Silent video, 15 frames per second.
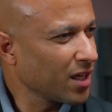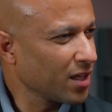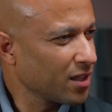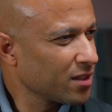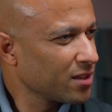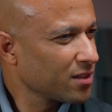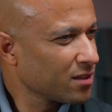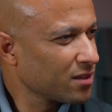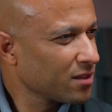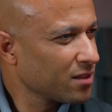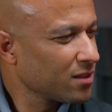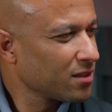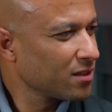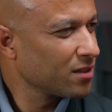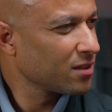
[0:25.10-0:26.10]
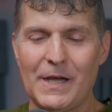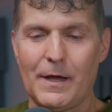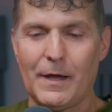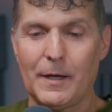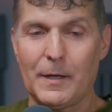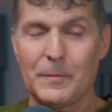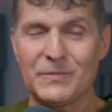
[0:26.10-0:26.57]
So
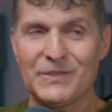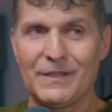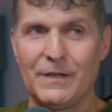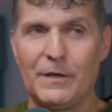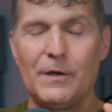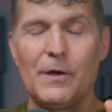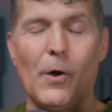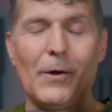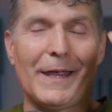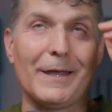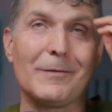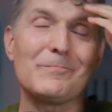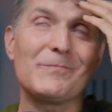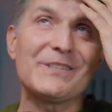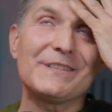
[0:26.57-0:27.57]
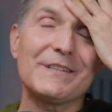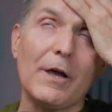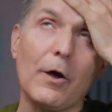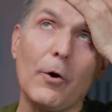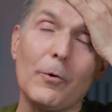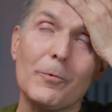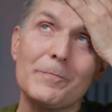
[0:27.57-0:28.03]
sometimes, okay,
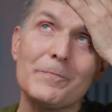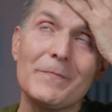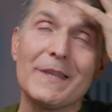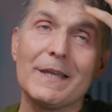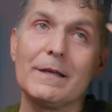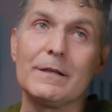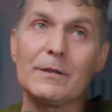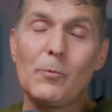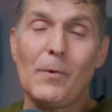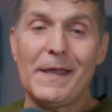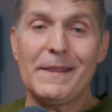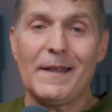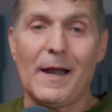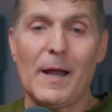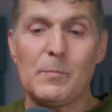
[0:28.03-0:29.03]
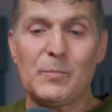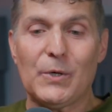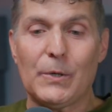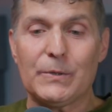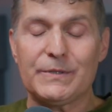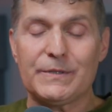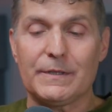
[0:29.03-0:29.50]
so the way that I
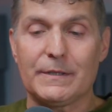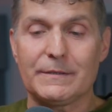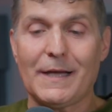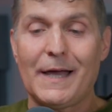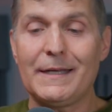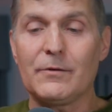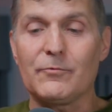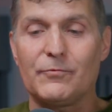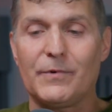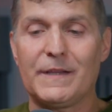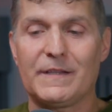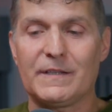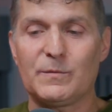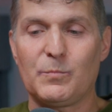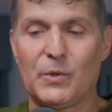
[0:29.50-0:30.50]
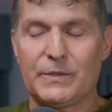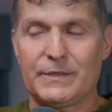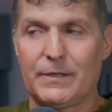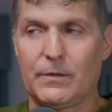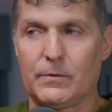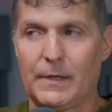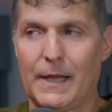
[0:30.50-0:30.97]
approach this, I didn't read this book
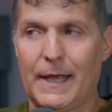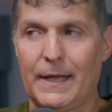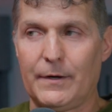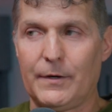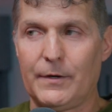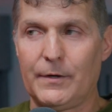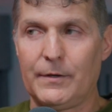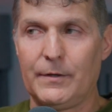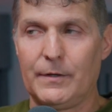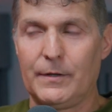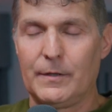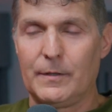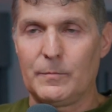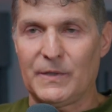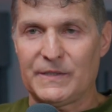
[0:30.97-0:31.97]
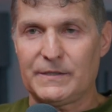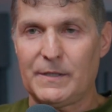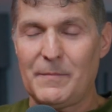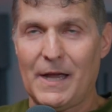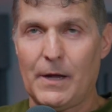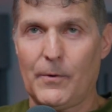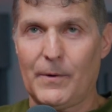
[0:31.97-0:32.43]
till later, but
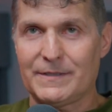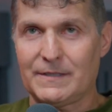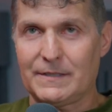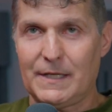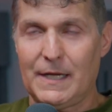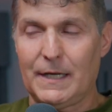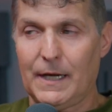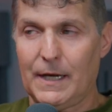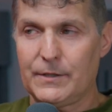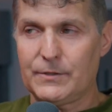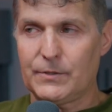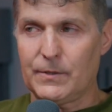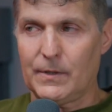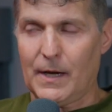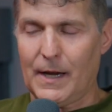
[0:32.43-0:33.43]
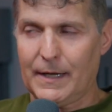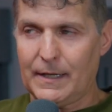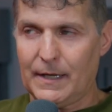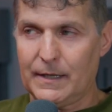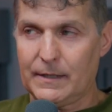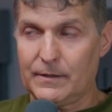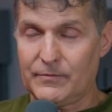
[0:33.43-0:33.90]
somehow as a teenager, I
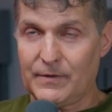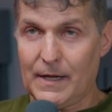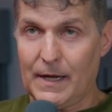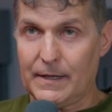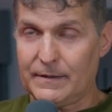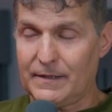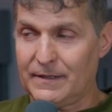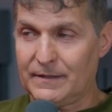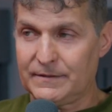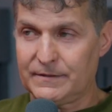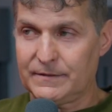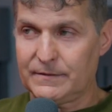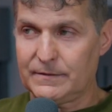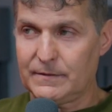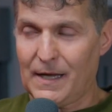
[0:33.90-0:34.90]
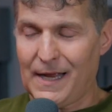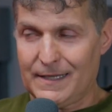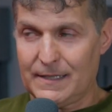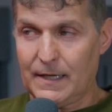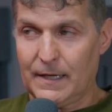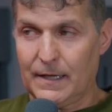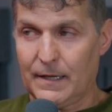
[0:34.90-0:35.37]
kind of got this
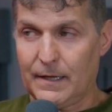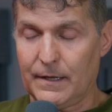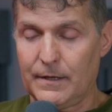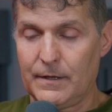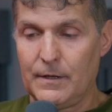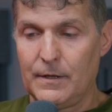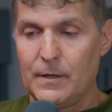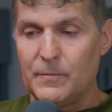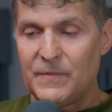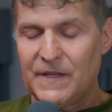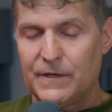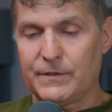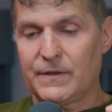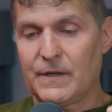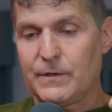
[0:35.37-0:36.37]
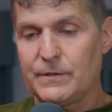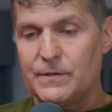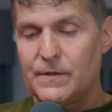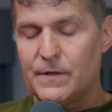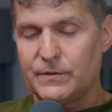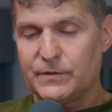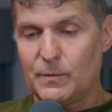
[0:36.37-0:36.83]
idea.
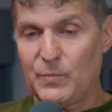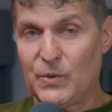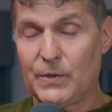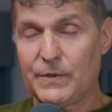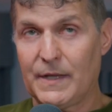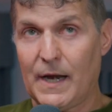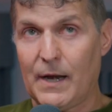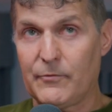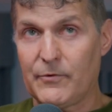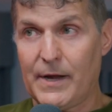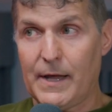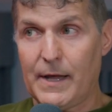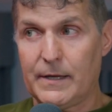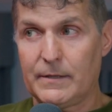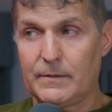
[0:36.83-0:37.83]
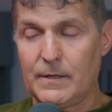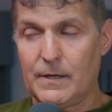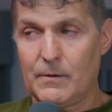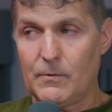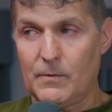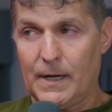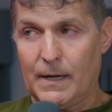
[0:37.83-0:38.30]
There's a book that I read
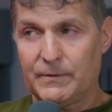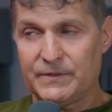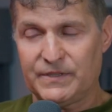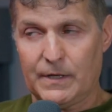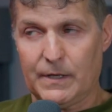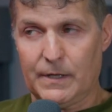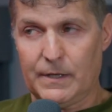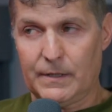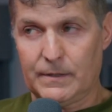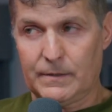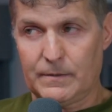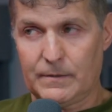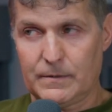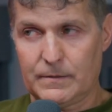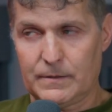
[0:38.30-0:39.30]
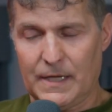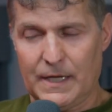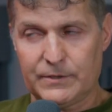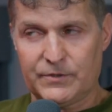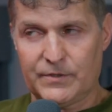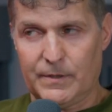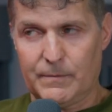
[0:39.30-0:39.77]
when I was studying the
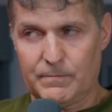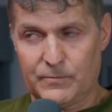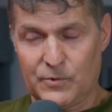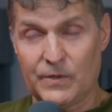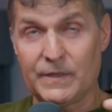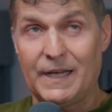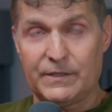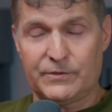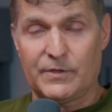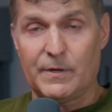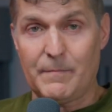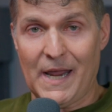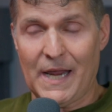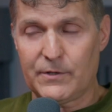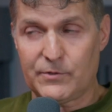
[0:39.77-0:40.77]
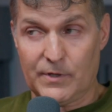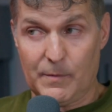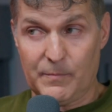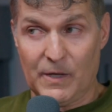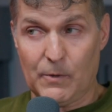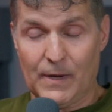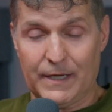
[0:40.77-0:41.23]
history, doing the history major
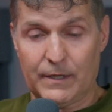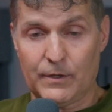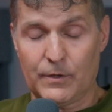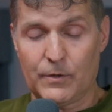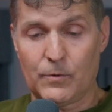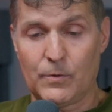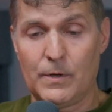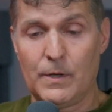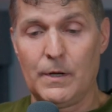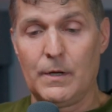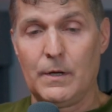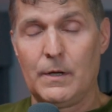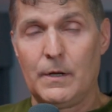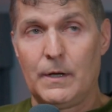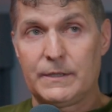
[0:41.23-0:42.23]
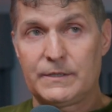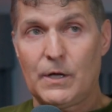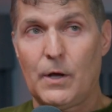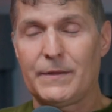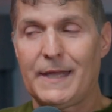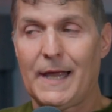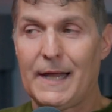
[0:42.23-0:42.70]
at BYU. It's
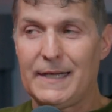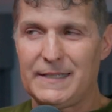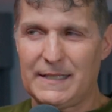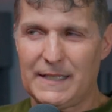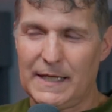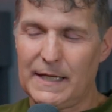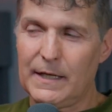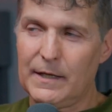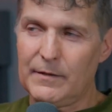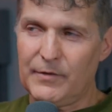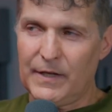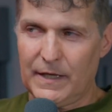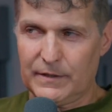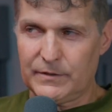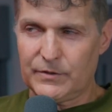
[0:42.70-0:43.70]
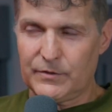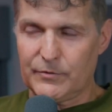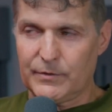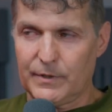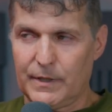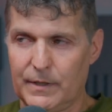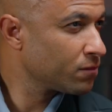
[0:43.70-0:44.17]
called The Idea of
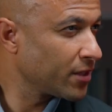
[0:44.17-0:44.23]
History